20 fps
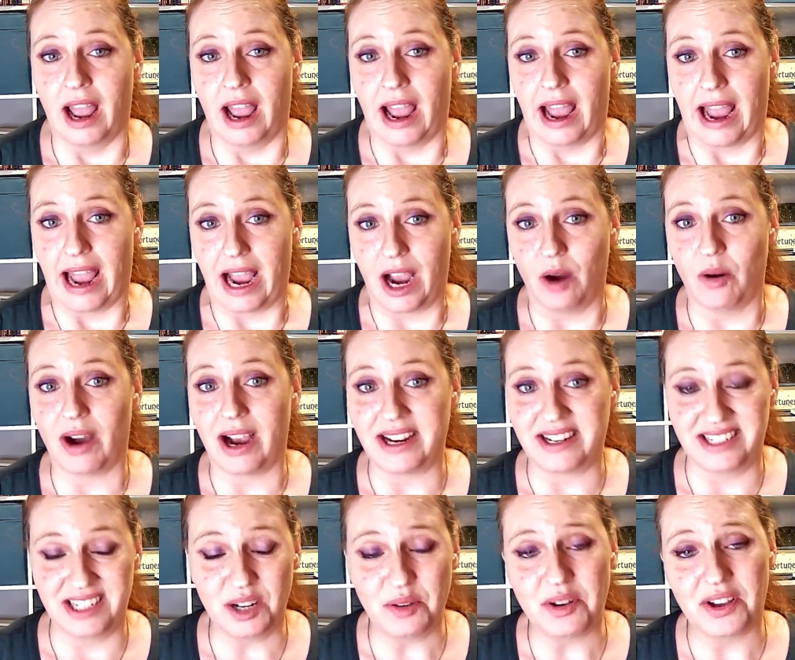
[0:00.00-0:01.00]
how I
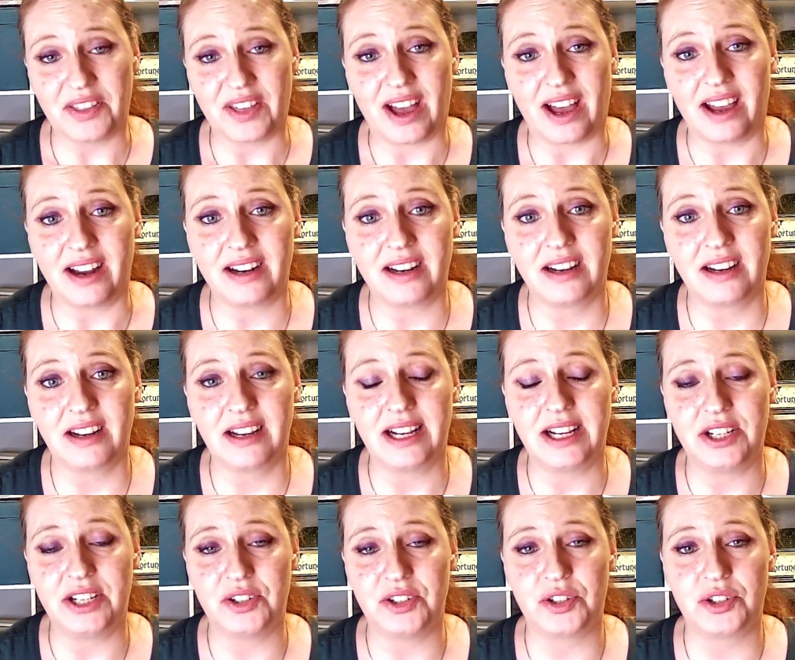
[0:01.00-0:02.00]
deal with that
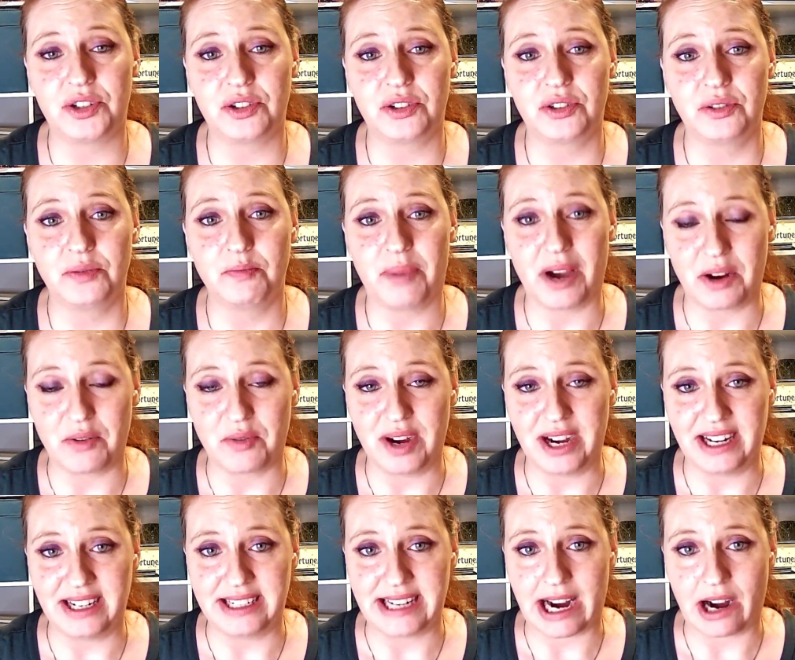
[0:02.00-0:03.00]
is by
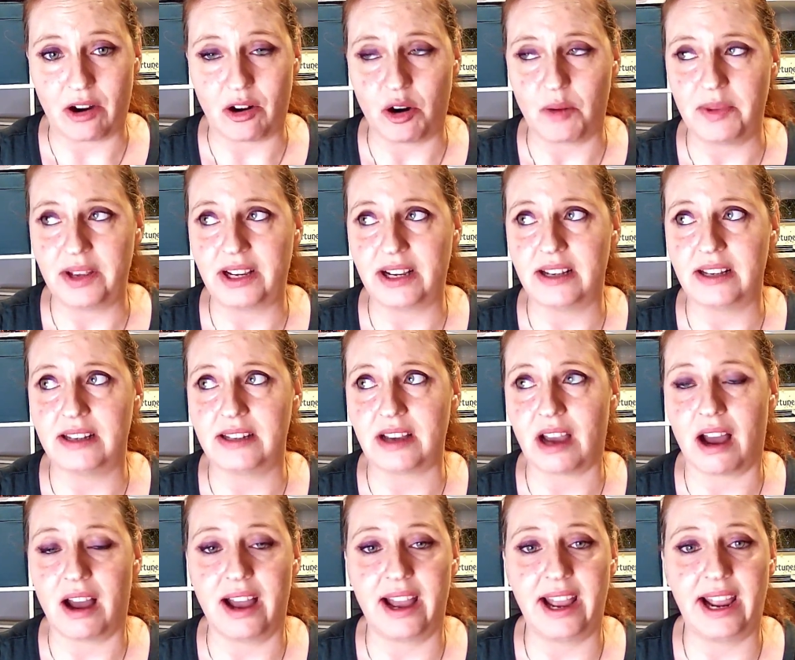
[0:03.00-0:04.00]
reading tarot because
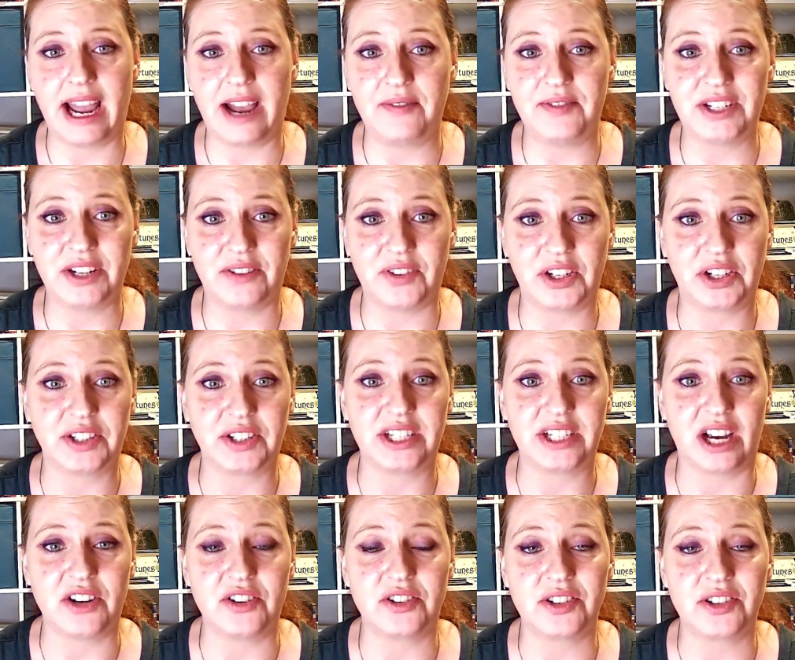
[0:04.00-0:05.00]
I have difficulty
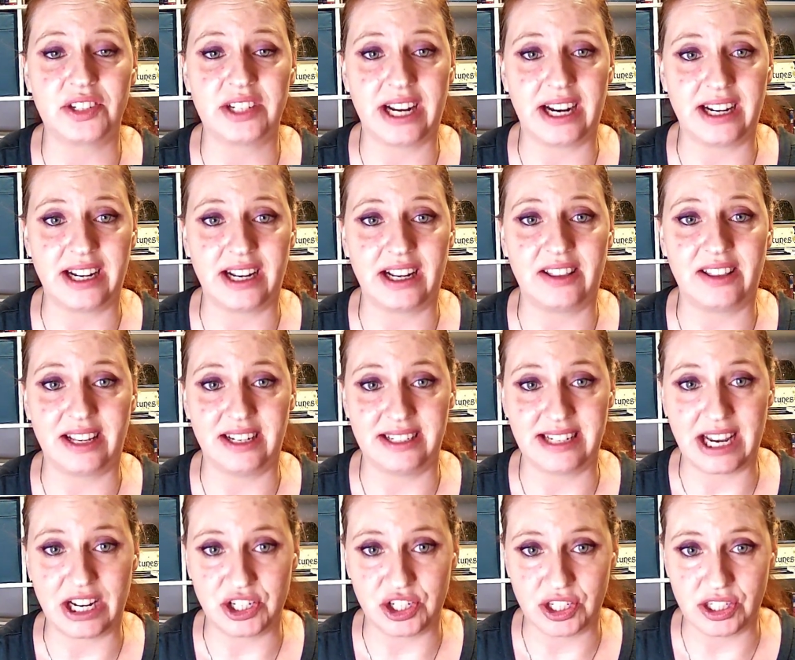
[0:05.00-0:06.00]
understanding the
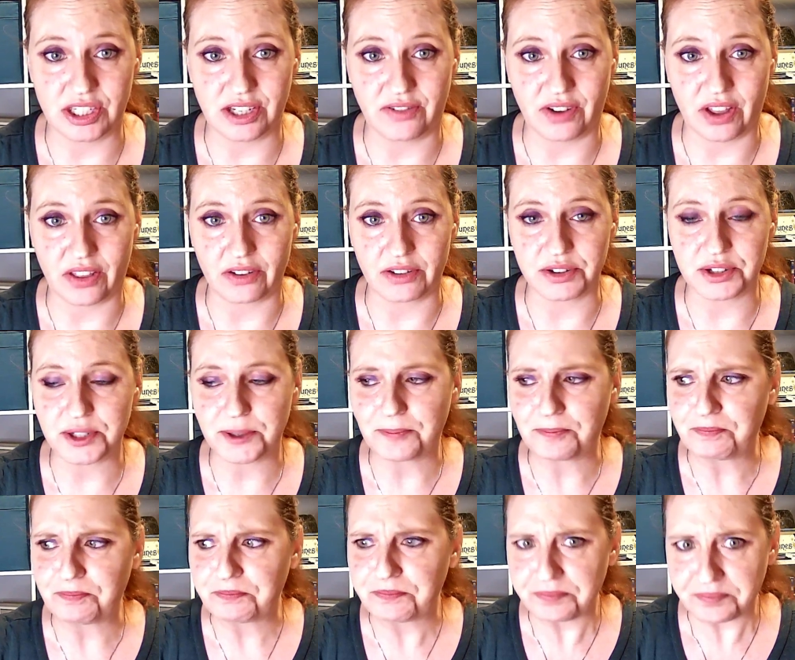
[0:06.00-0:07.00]
intentions of others.
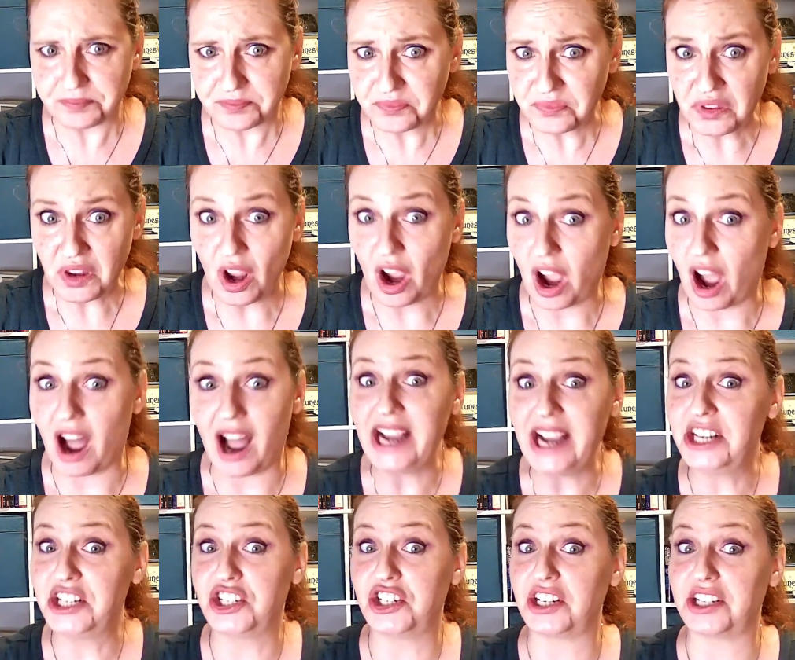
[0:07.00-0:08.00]
I
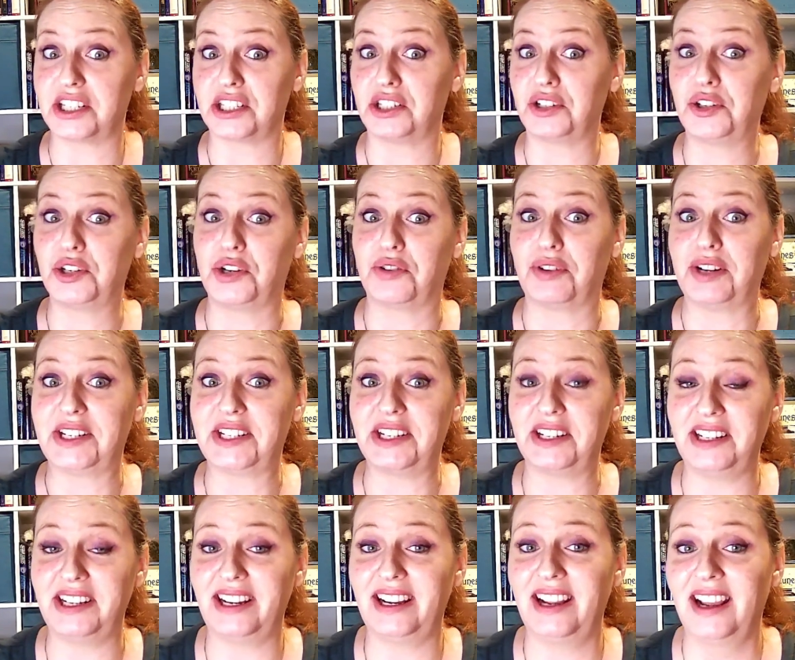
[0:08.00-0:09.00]
just learned
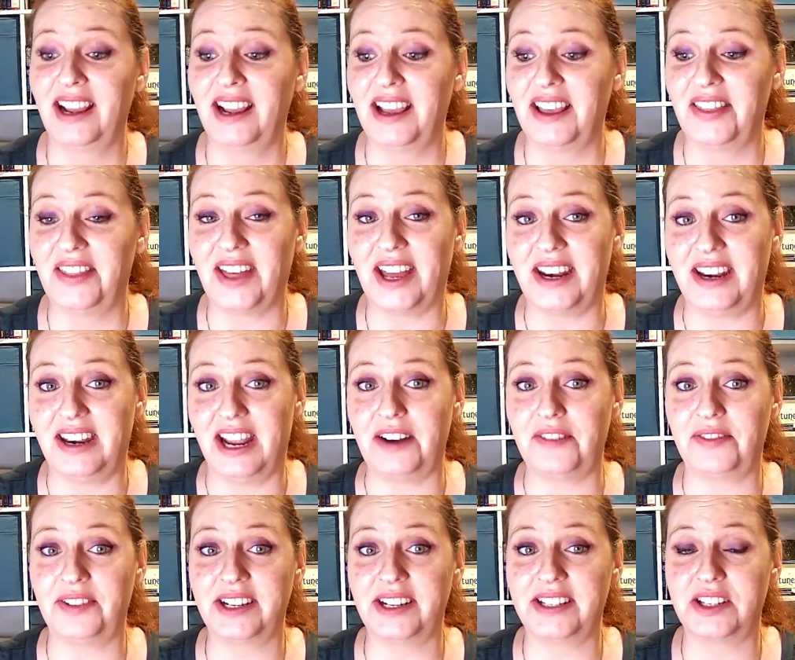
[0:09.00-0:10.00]
recently that
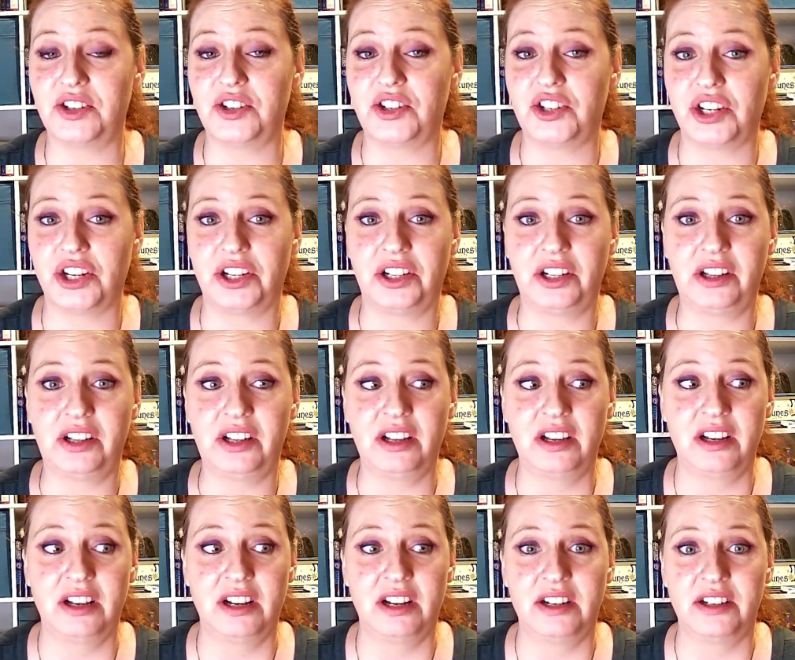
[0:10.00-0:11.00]
Netflix and chill
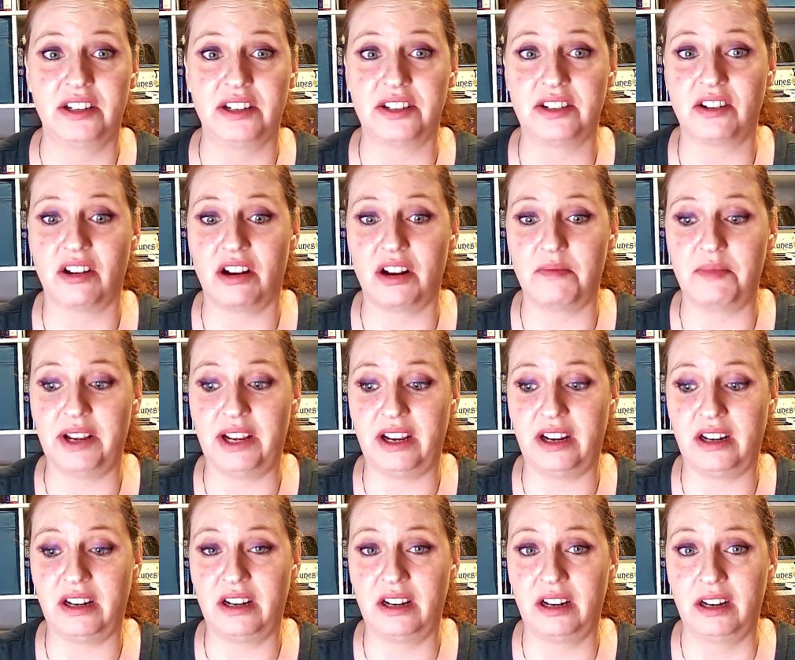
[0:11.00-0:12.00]
does not
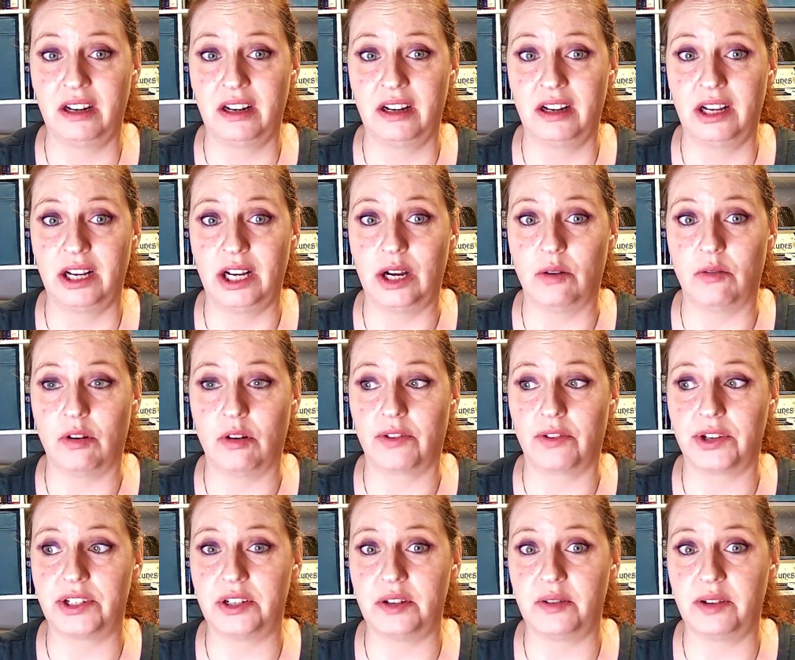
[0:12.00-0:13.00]
mean go over
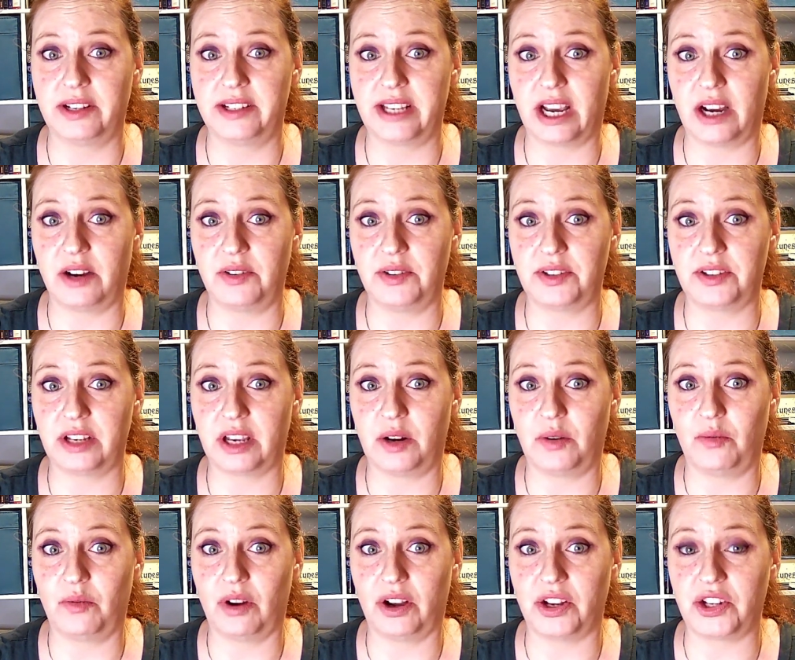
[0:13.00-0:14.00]
to his house
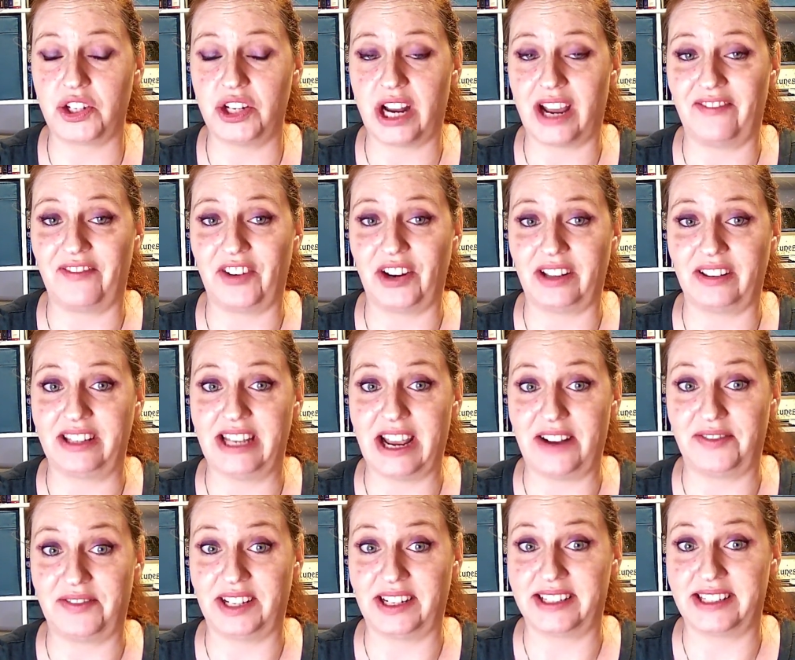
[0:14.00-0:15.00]
and watch
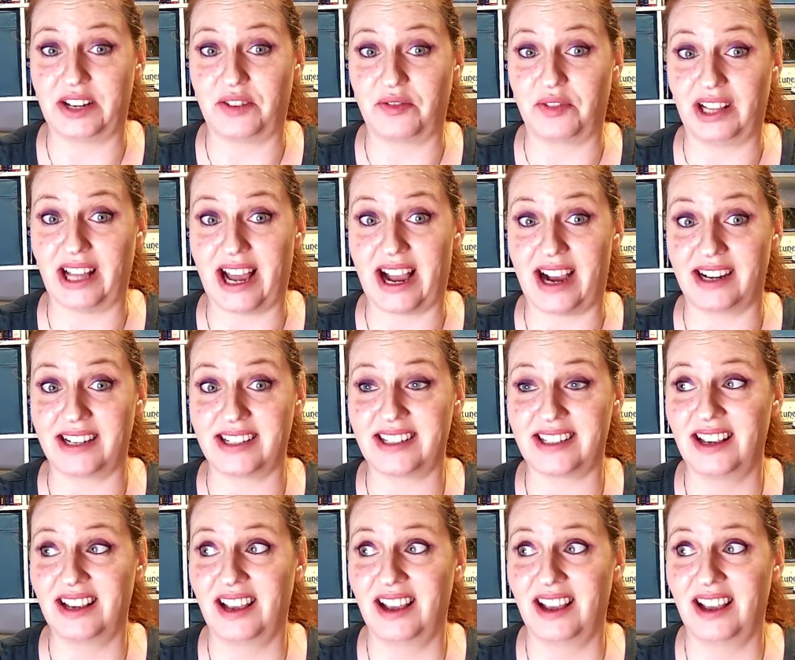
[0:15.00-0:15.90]
Netflix and relax.